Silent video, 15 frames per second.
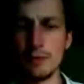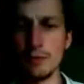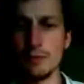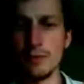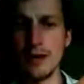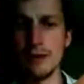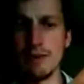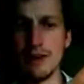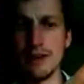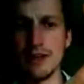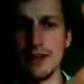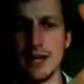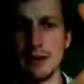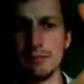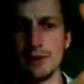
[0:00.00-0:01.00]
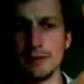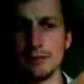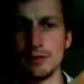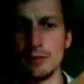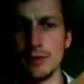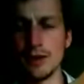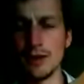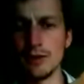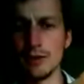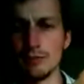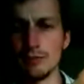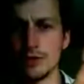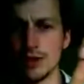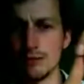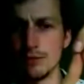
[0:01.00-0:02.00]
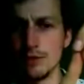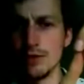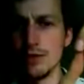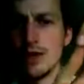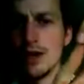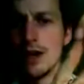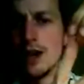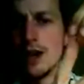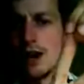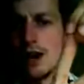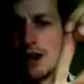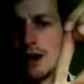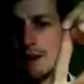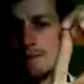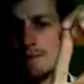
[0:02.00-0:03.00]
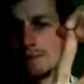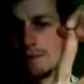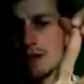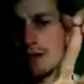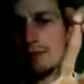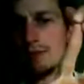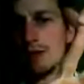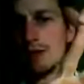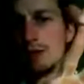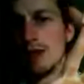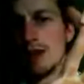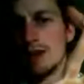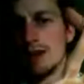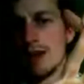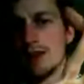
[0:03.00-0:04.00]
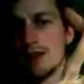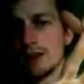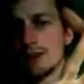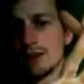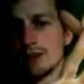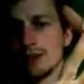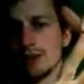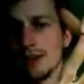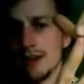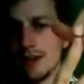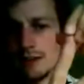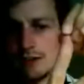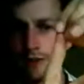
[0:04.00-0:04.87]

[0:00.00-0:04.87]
people pay rent, enable them to work on the project more. I feel like, yeah, that's exciting. There's